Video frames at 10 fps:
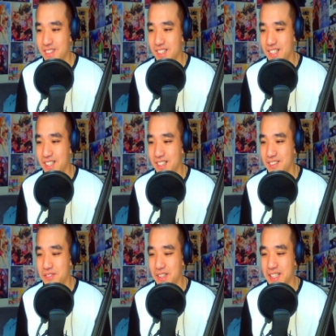
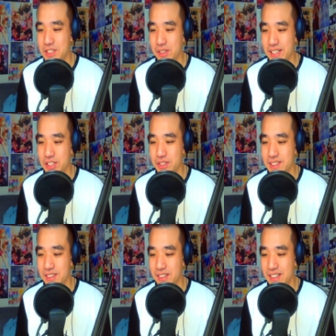Uh-huh. Well, he took
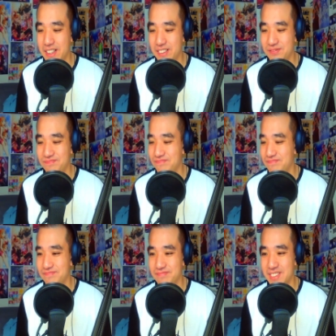interest in her now.
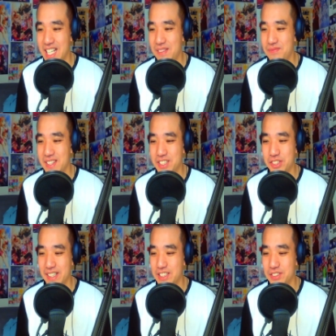Yep, he
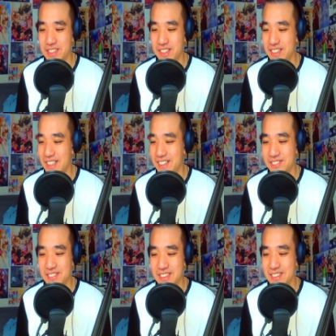took interest in her now.